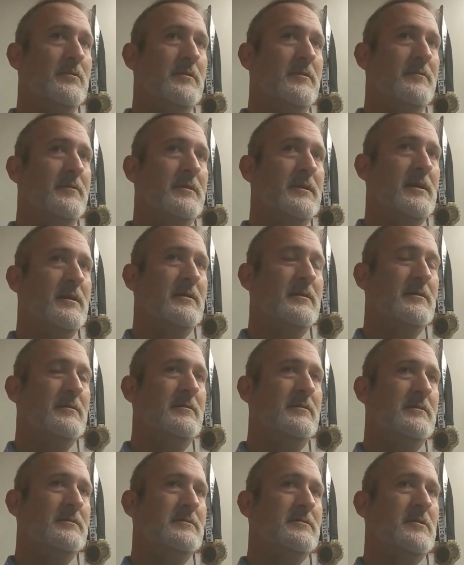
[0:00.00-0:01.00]
They're kind of
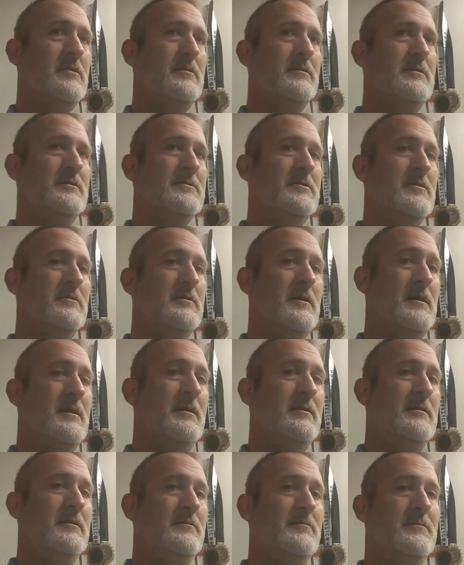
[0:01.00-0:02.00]
it's hard to
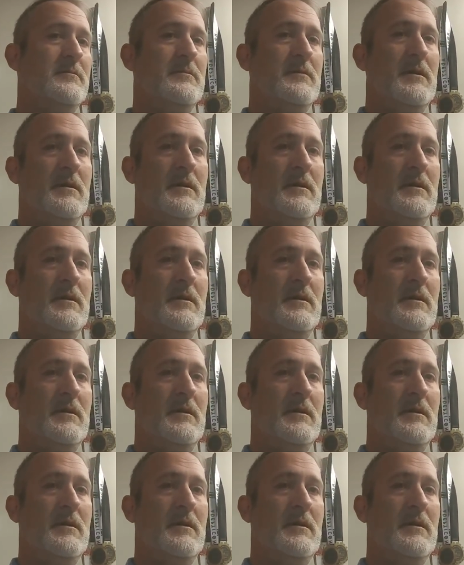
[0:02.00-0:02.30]
hide them.